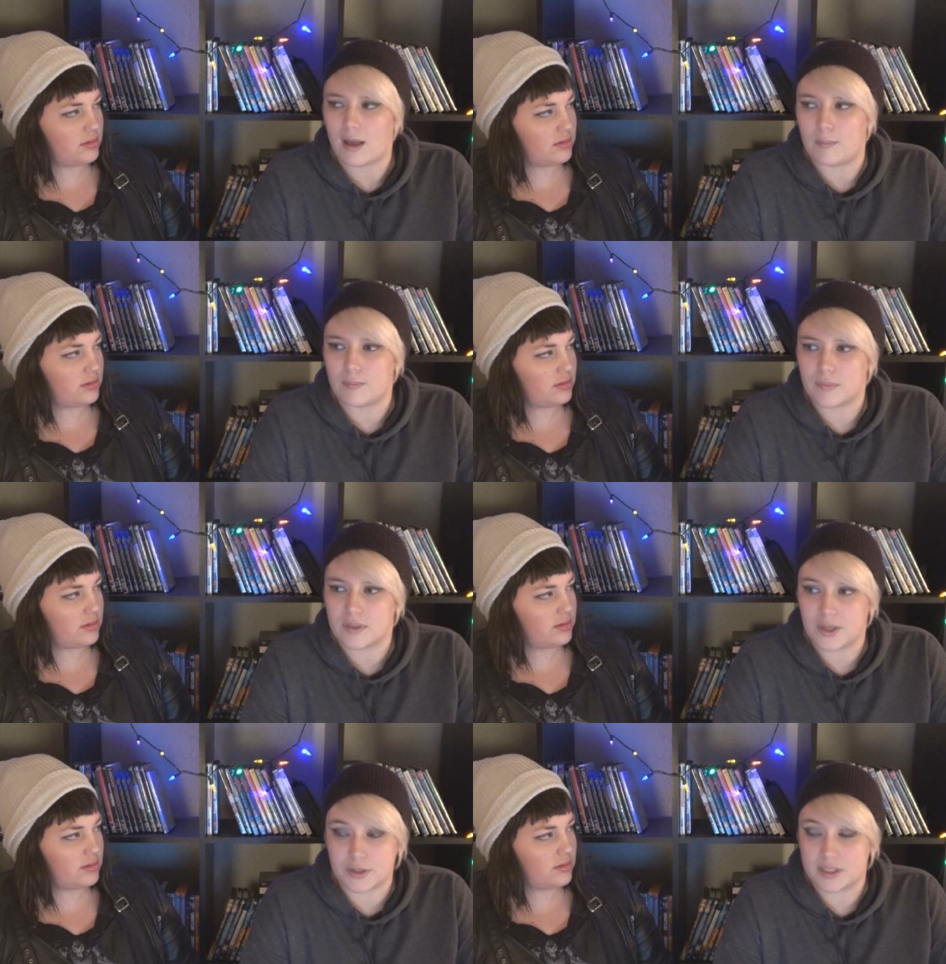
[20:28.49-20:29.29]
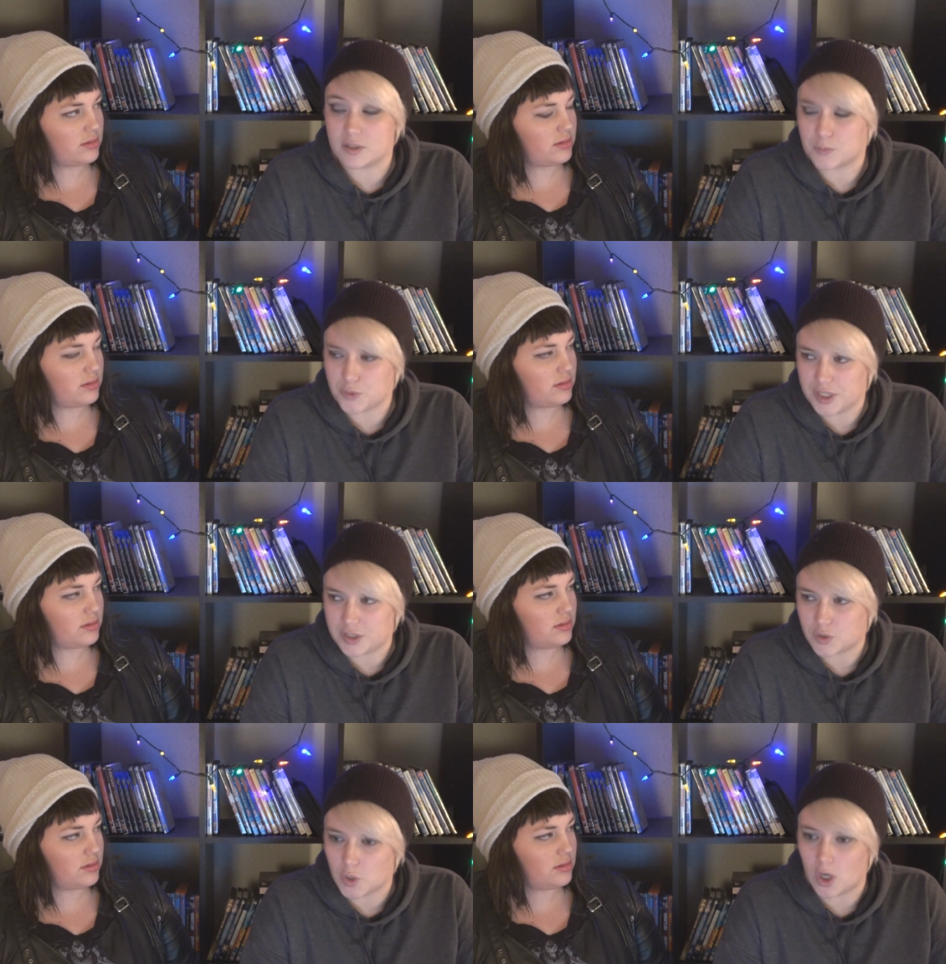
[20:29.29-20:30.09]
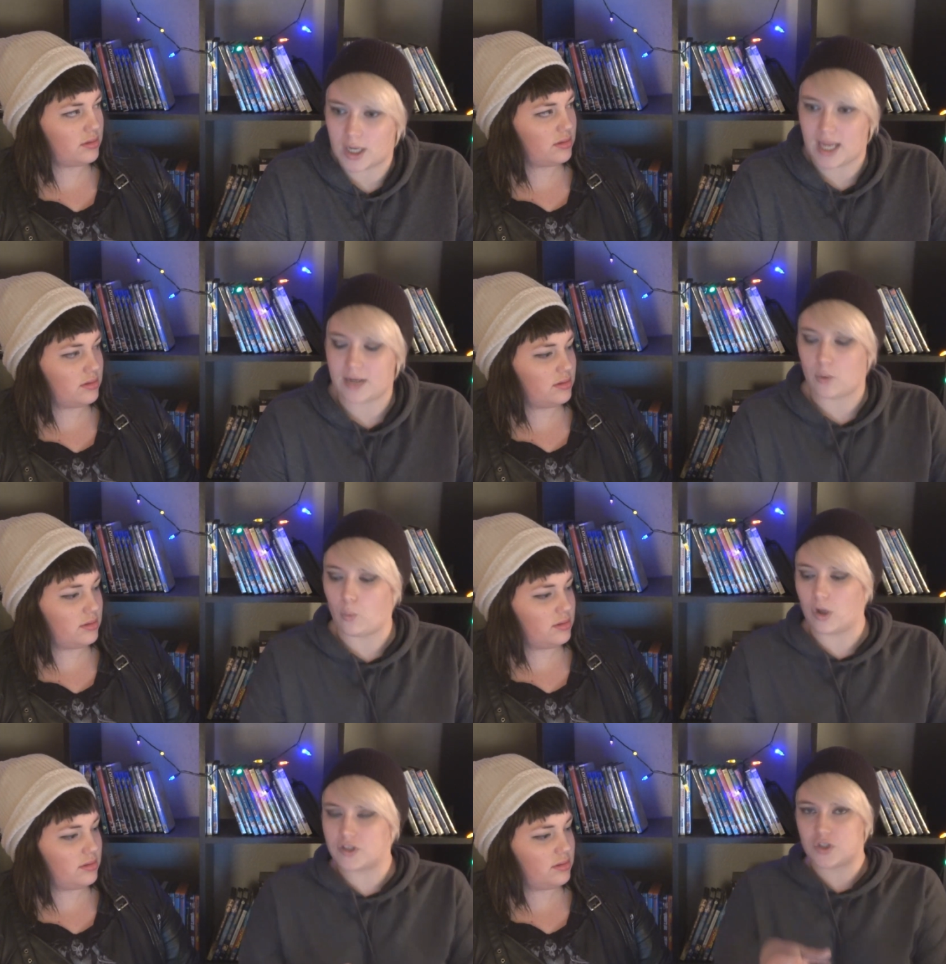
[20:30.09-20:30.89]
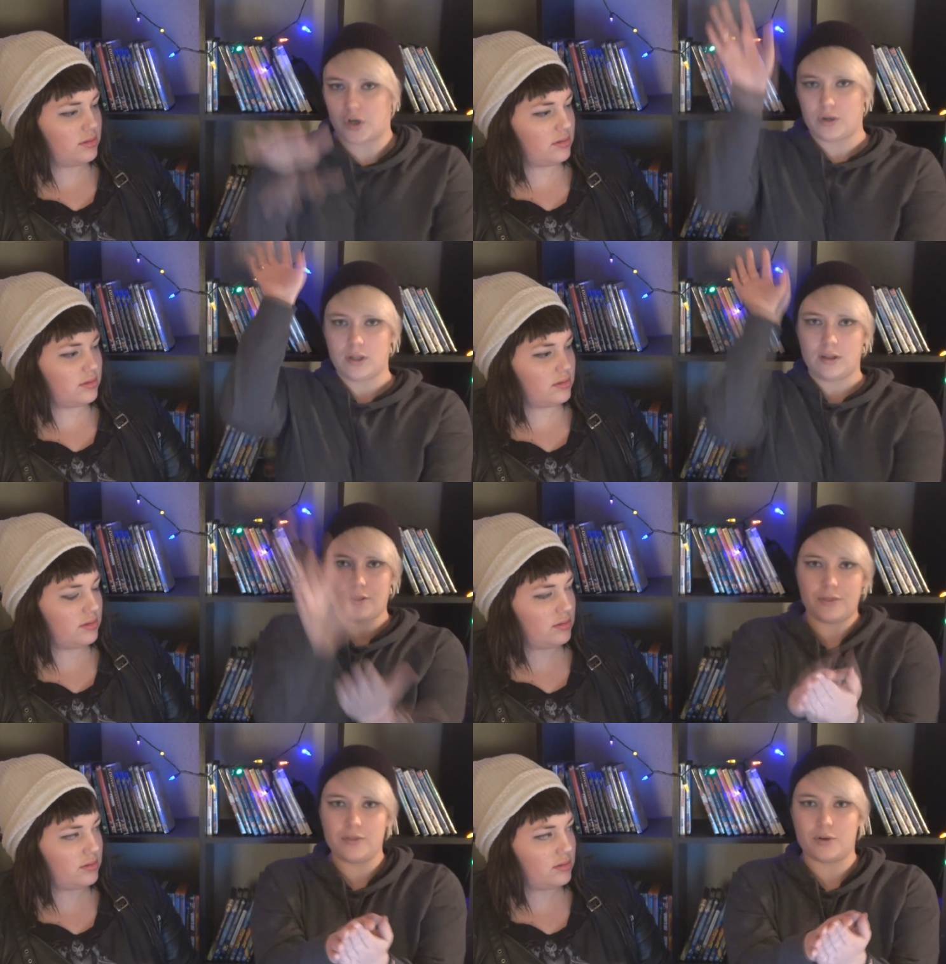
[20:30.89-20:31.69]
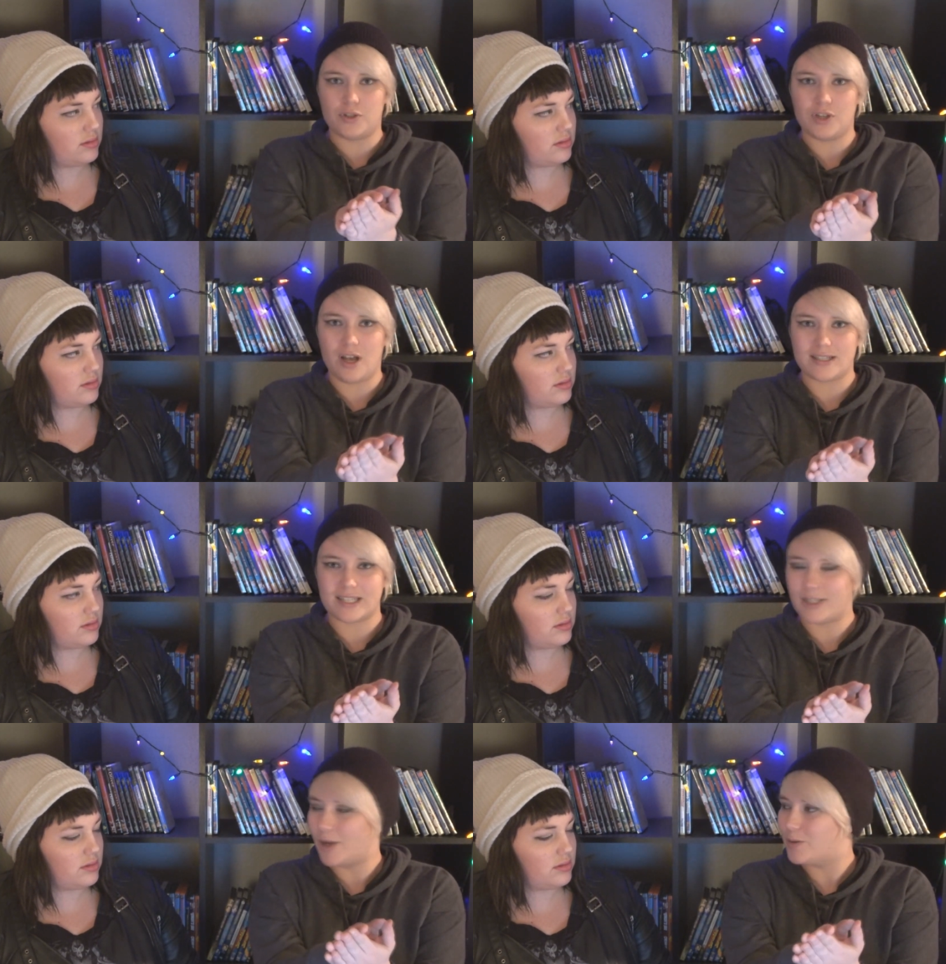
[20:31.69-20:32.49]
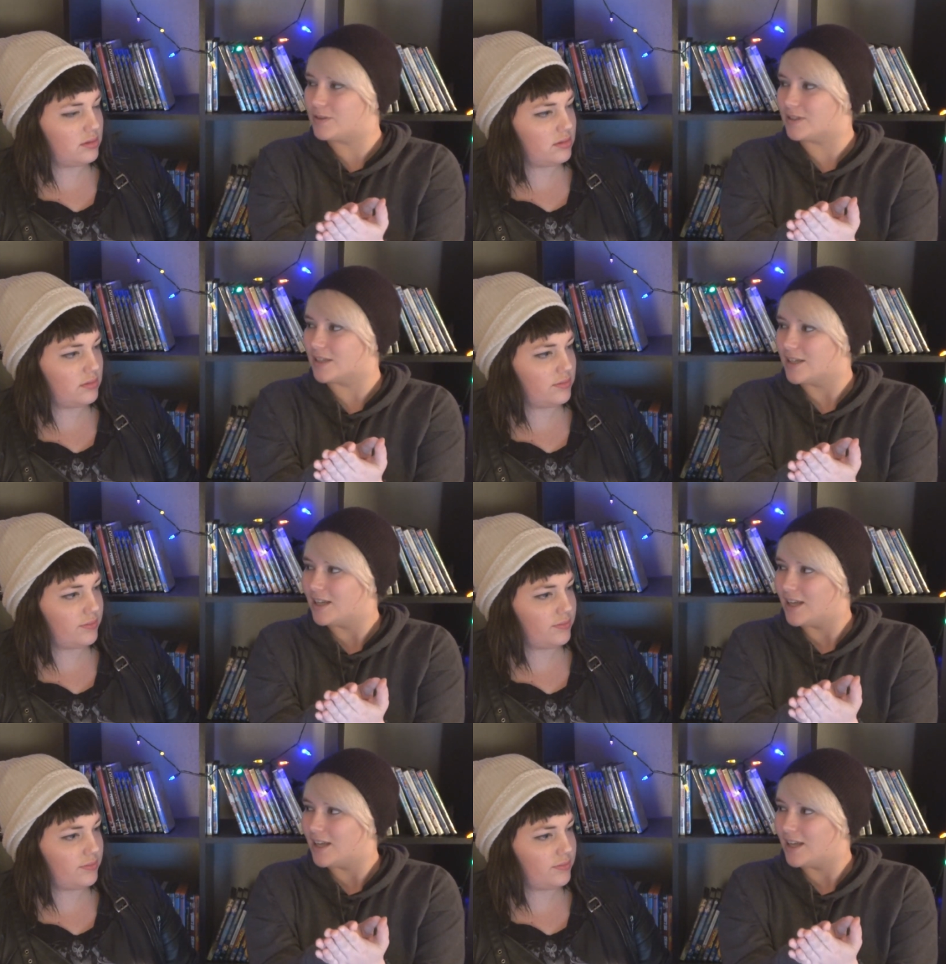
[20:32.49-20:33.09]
Speaker 1: um, they're still pretty strong. And once their their jaws close,